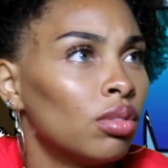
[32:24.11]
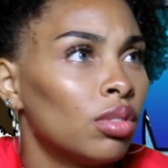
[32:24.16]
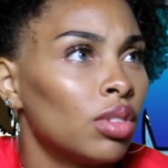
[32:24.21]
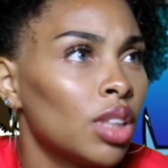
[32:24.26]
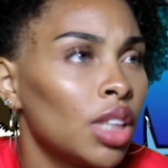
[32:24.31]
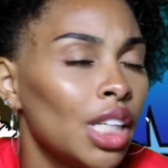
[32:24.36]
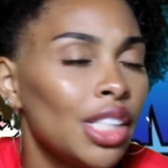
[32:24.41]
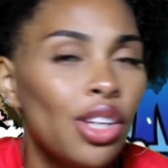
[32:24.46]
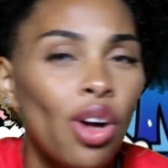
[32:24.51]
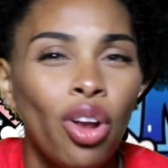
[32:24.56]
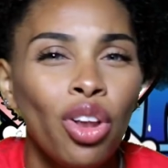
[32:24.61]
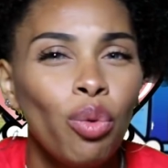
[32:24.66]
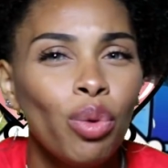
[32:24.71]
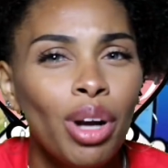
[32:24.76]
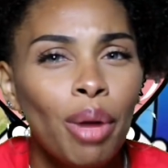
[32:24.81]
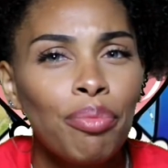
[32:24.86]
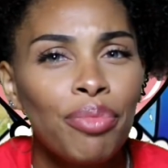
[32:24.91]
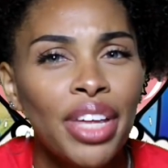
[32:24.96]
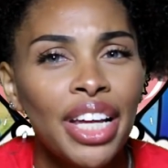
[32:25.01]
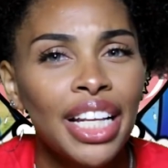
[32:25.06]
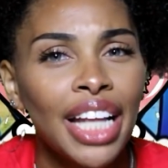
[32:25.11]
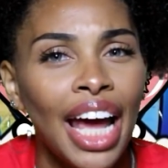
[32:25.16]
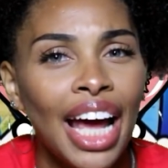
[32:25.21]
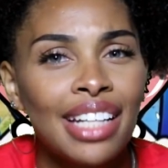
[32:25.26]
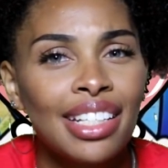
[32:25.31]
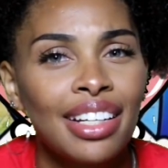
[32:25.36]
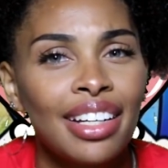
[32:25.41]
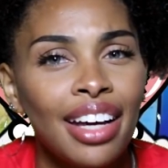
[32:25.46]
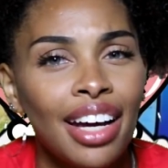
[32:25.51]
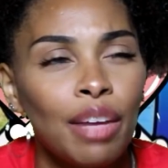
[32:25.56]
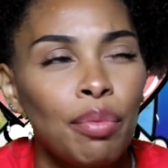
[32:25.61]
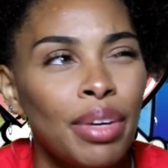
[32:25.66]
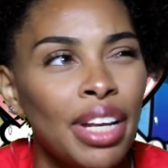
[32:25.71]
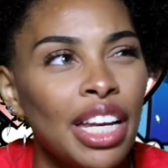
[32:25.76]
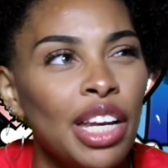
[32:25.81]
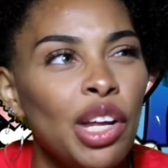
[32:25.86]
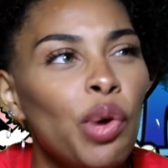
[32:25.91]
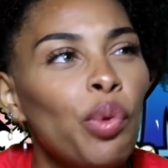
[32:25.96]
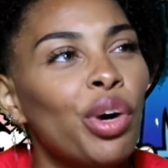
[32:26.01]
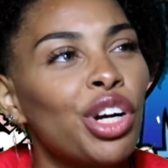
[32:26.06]
Because the only one I'm thinking that has a gun, but then
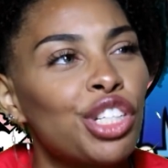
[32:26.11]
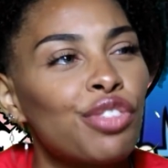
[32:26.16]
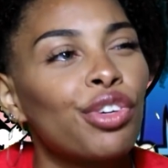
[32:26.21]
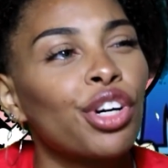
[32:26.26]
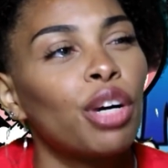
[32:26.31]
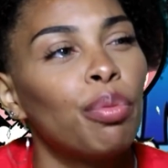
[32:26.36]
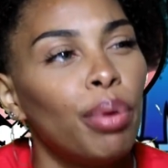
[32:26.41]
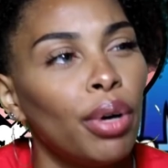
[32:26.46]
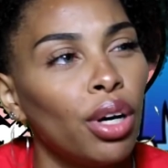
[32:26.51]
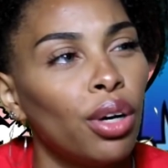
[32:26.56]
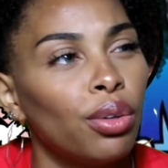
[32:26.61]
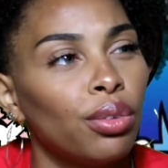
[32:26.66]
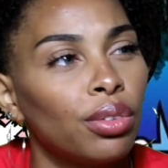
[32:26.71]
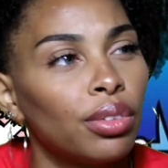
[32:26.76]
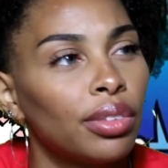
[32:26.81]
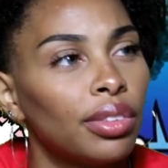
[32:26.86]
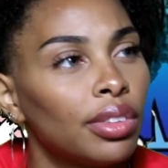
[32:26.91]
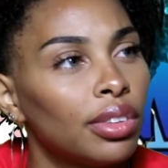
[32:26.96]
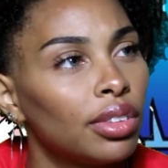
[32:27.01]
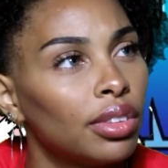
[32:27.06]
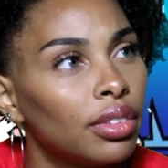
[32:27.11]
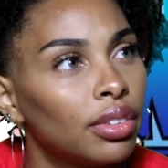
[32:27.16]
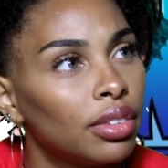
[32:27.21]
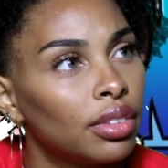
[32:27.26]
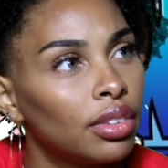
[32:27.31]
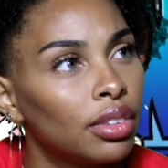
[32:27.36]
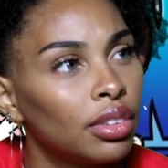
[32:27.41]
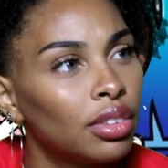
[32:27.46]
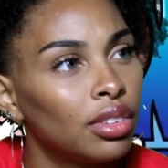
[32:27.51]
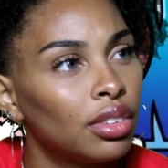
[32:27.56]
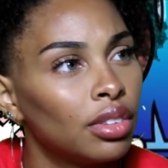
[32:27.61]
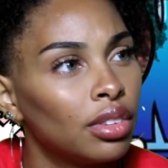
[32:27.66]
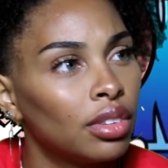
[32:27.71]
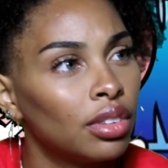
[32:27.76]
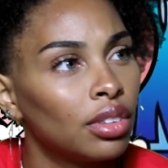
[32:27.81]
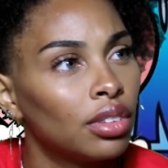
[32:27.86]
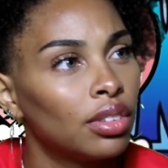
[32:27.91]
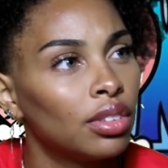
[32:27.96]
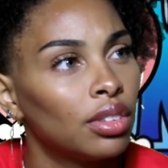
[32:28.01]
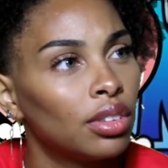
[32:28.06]
he works for Capone.
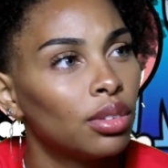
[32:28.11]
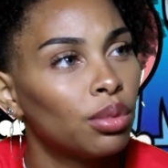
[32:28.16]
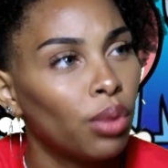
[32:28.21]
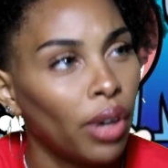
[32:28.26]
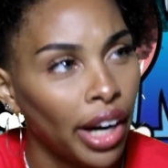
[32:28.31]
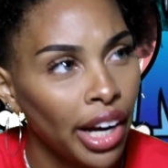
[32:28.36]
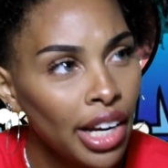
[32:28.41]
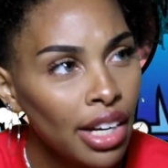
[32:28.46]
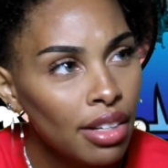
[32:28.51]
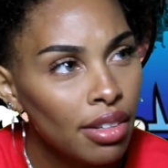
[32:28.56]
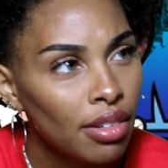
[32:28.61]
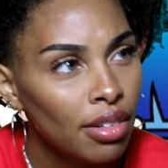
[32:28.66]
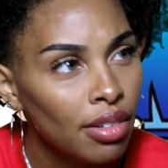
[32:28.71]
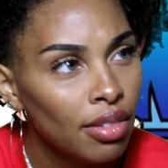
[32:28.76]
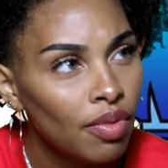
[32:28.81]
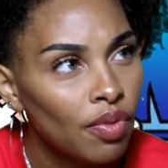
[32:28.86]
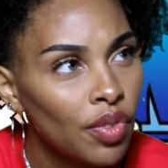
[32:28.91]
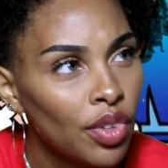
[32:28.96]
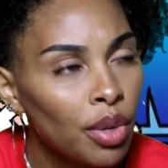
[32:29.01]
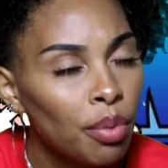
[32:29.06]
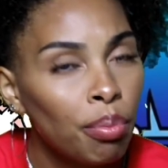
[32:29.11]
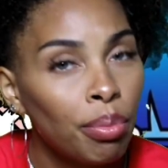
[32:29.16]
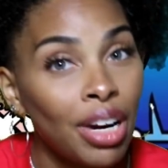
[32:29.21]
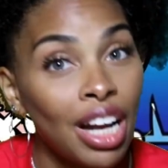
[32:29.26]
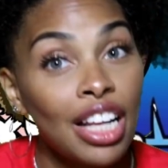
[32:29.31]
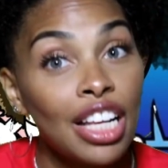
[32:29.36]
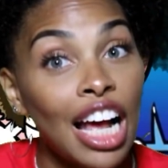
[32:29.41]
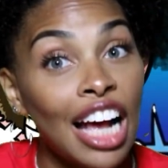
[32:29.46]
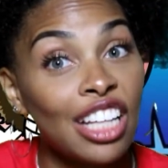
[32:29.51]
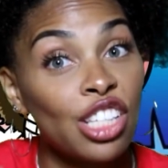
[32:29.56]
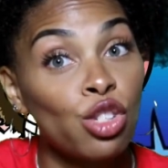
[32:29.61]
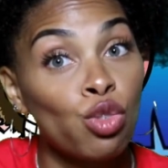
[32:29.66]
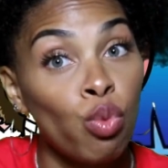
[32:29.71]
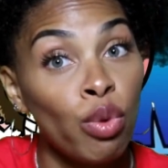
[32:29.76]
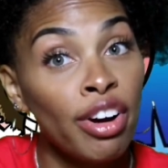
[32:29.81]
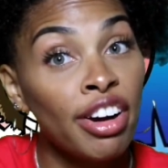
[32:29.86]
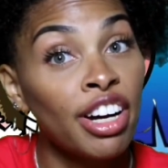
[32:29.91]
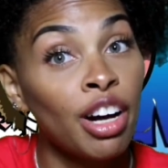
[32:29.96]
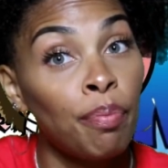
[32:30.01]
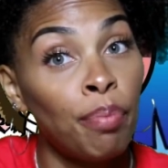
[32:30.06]
Right? But I
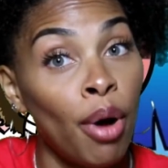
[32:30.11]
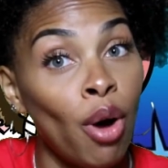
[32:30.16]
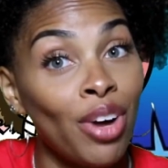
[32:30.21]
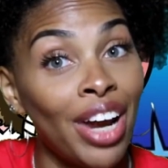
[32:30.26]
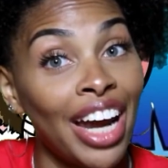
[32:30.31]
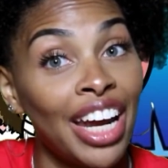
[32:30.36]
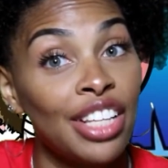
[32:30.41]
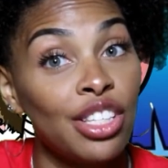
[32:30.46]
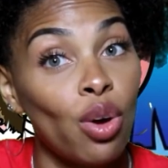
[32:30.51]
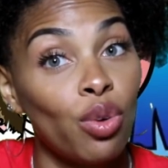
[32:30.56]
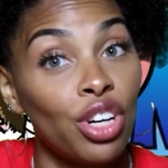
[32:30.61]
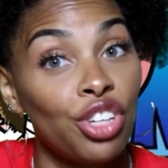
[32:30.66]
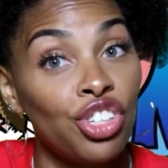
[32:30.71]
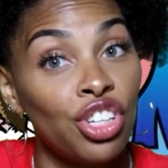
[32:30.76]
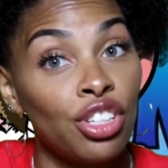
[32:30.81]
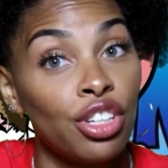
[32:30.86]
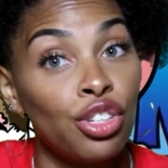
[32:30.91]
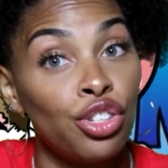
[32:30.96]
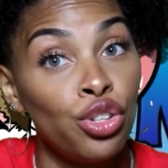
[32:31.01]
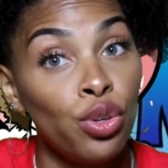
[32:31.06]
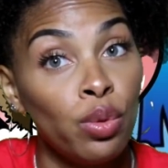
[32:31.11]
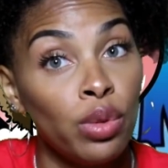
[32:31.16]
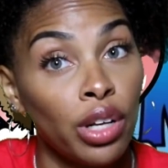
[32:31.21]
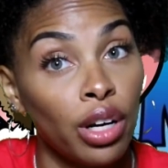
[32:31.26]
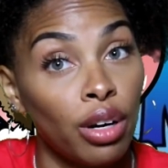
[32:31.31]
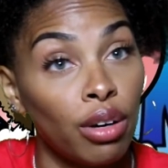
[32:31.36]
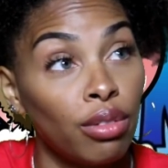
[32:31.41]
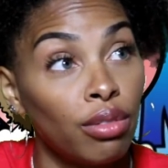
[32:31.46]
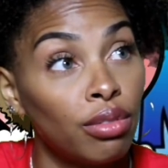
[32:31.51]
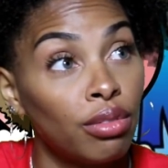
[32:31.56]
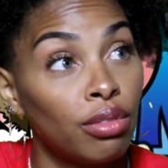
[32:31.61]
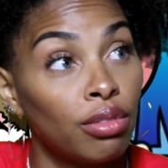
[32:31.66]
swear Capone had his own agenda too, though.